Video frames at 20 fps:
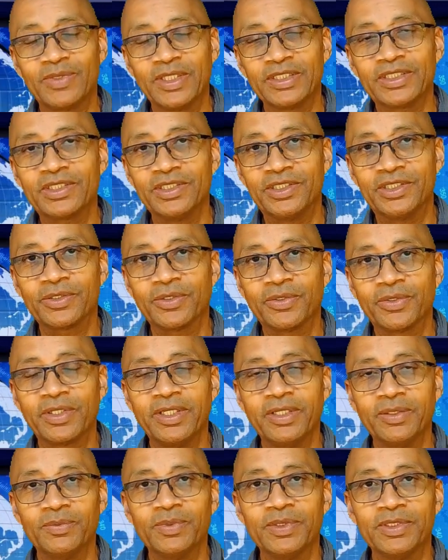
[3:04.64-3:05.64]
rest
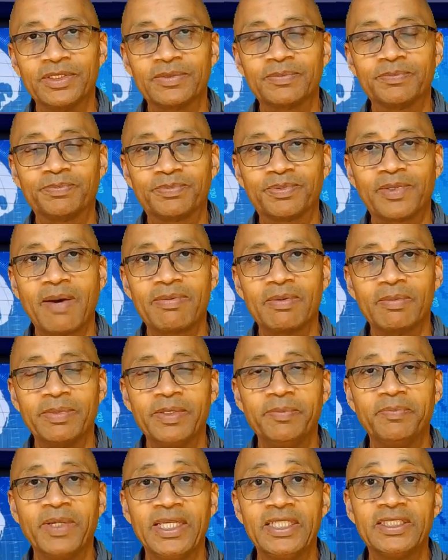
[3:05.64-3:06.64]
assured it was
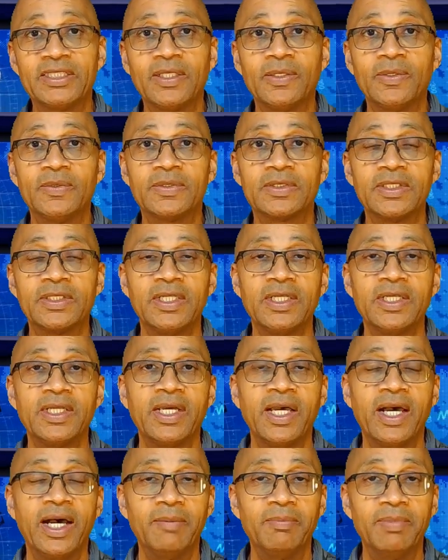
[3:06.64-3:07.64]
probably pesos,
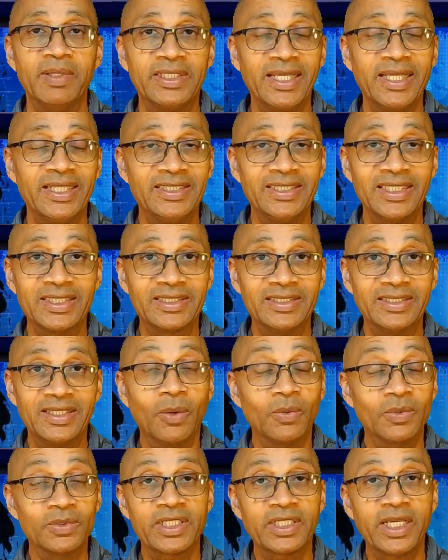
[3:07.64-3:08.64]
but they just
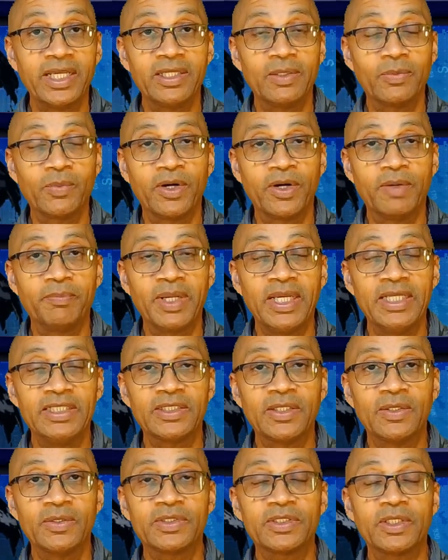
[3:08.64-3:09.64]
don't say the word
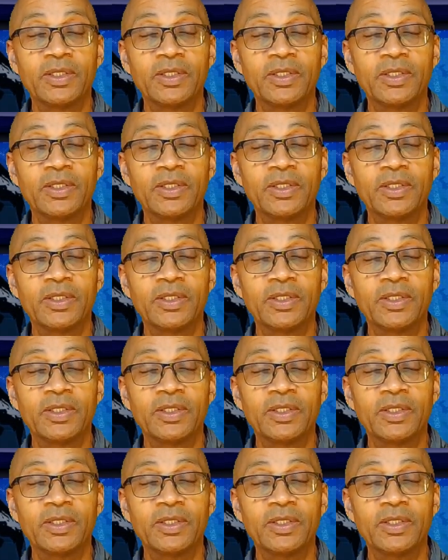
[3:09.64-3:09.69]
peso.